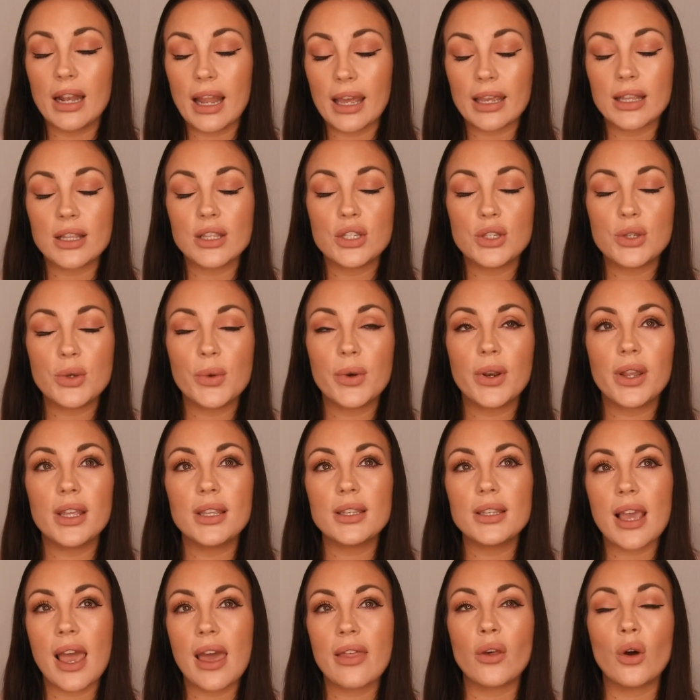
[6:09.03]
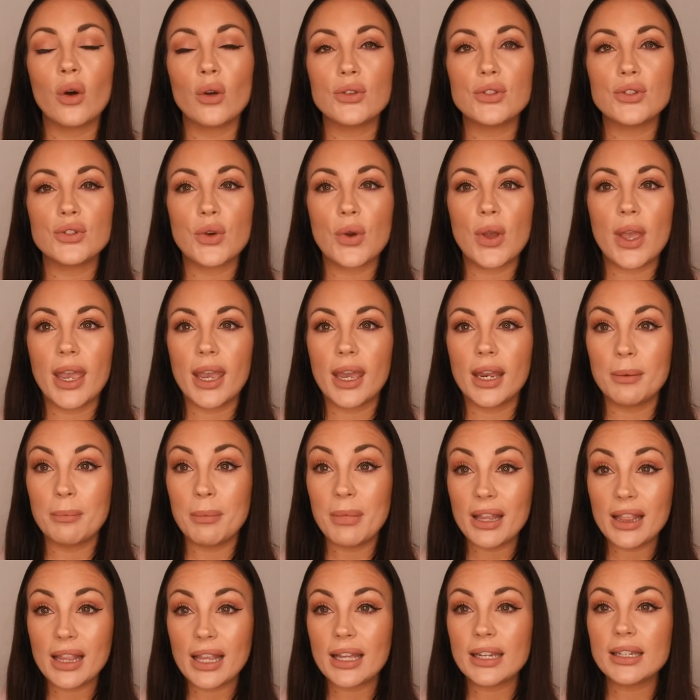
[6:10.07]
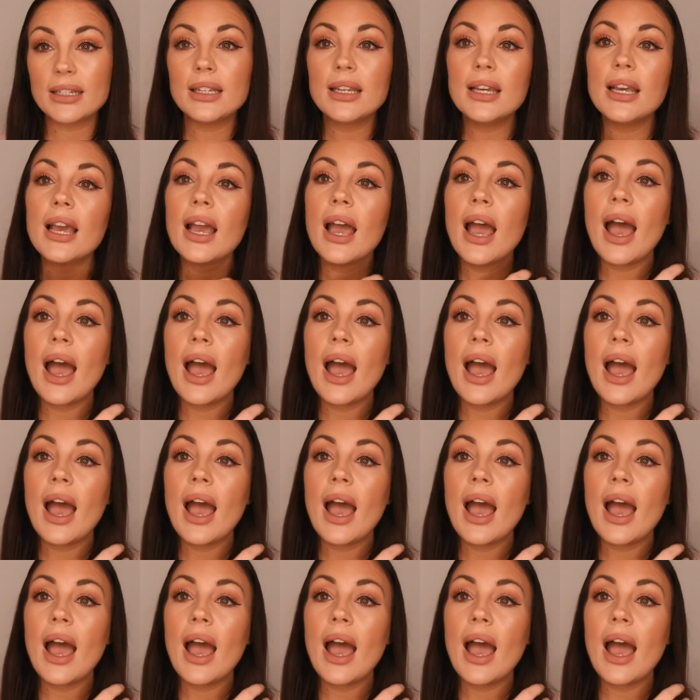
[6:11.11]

like in Zurich and also in Milan.